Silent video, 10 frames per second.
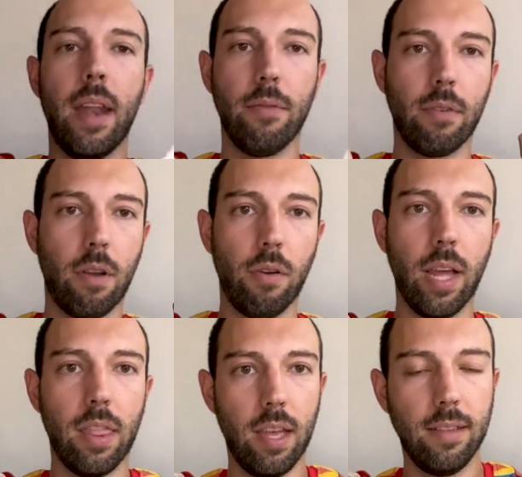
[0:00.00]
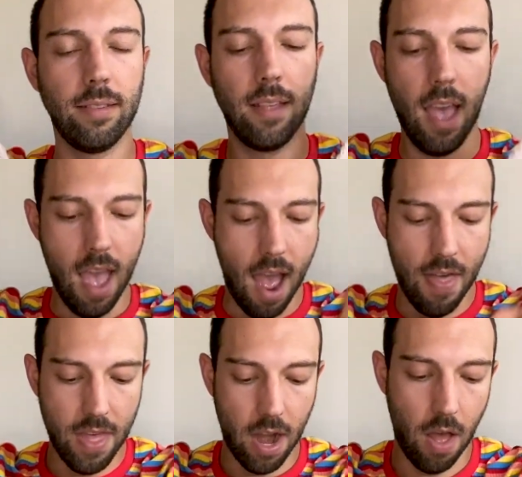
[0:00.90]
and it will go like this.
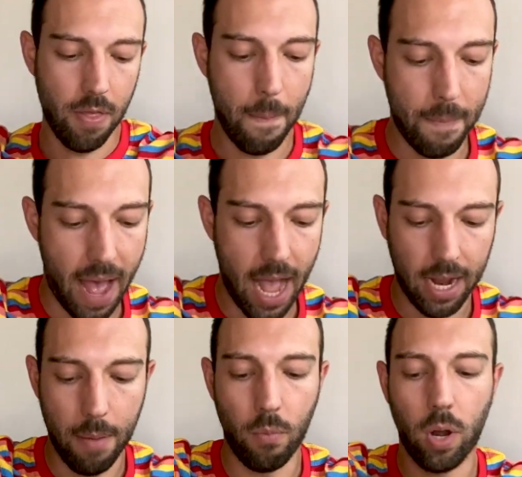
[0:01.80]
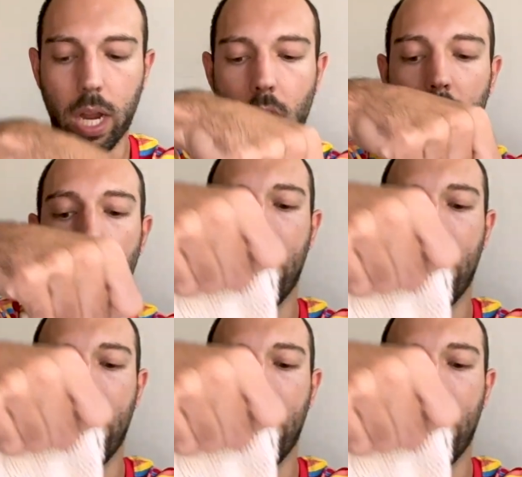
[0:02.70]
And then on the back, I'm working on the